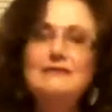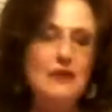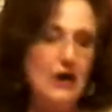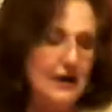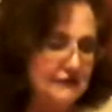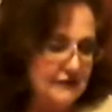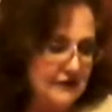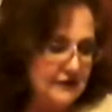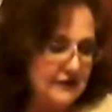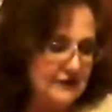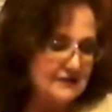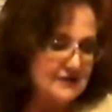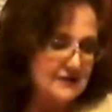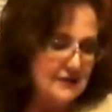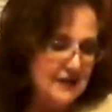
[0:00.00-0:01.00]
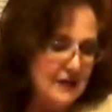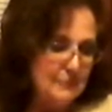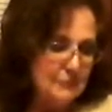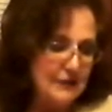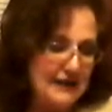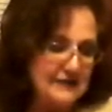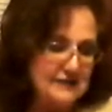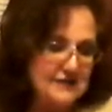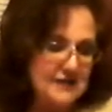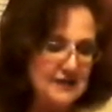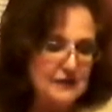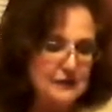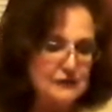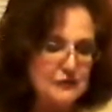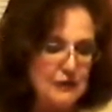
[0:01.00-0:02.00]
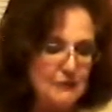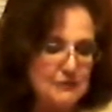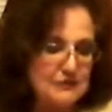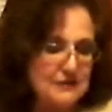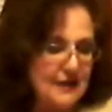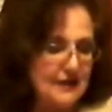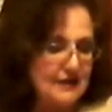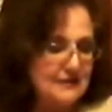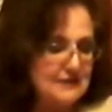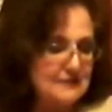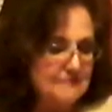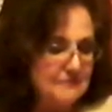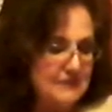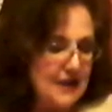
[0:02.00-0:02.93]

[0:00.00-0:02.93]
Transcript: vaudevillians, practicing their double takes.